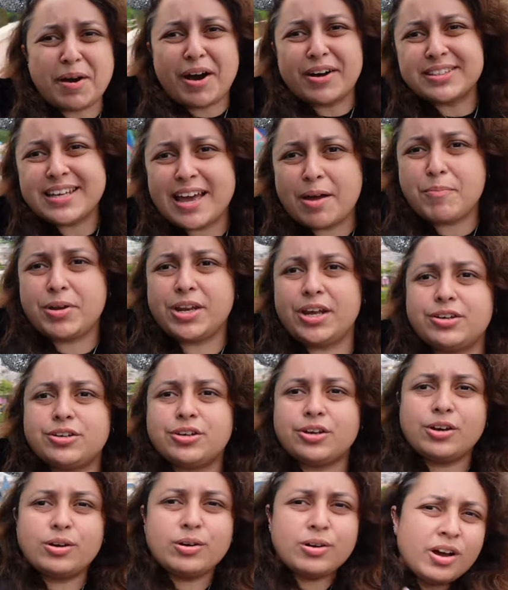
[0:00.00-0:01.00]
about a 10 minute
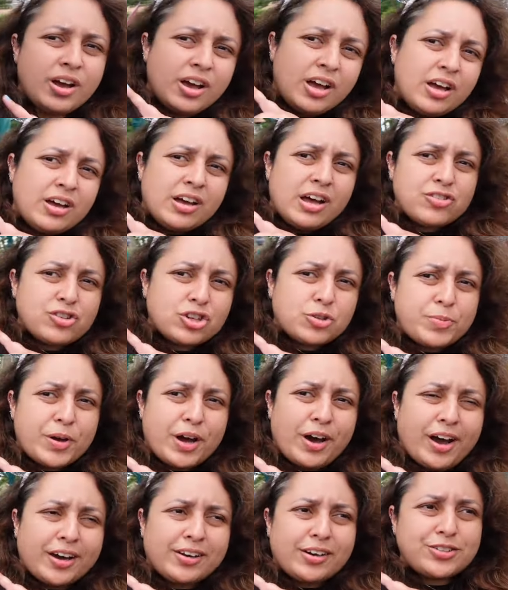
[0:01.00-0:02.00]
queue just
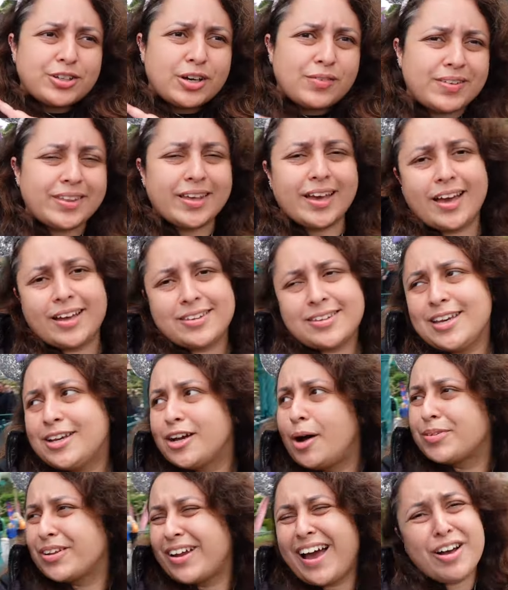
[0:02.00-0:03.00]
behind us over there,
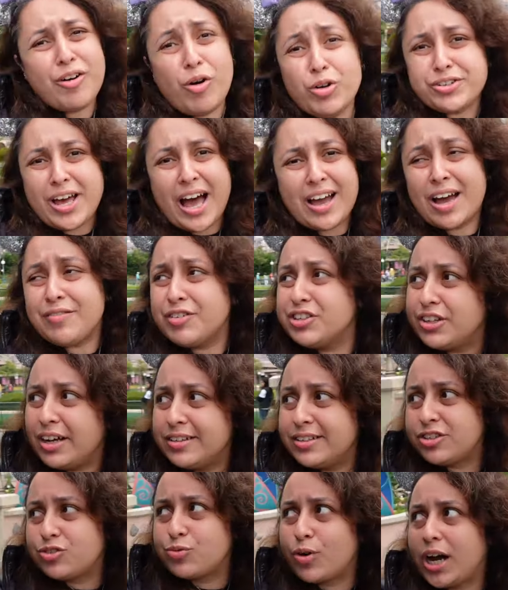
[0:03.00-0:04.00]
teacups. And I also I haven't
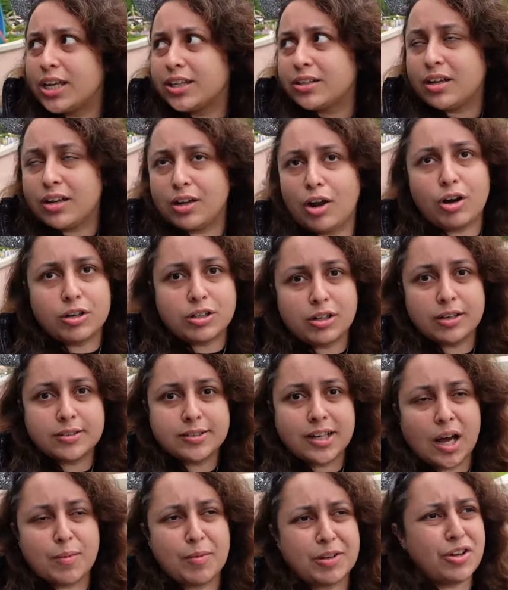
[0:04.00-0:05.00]
done this ride in a long, long
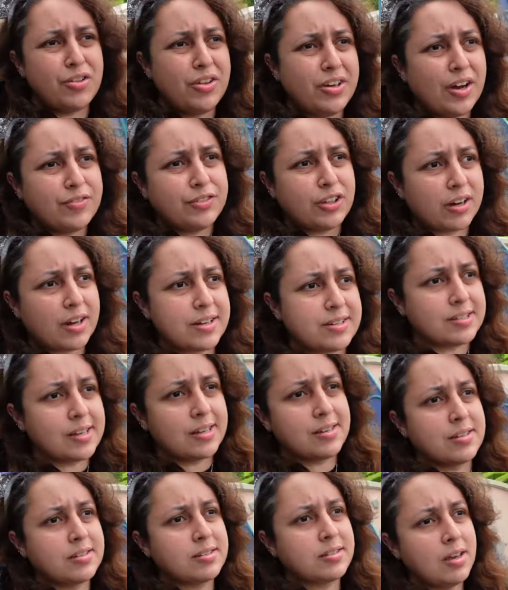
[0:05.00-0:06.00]
time. I don't think I've done it
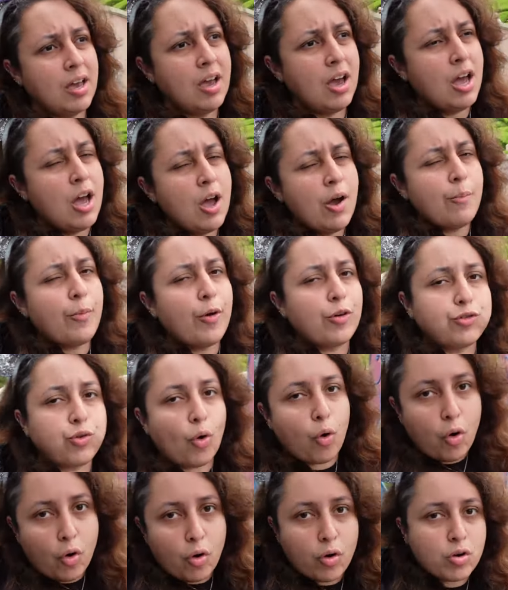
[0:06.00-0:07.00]
since
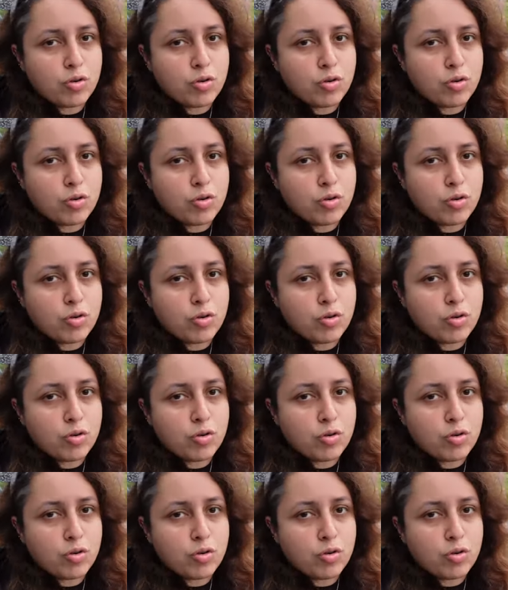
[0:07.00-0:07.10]
before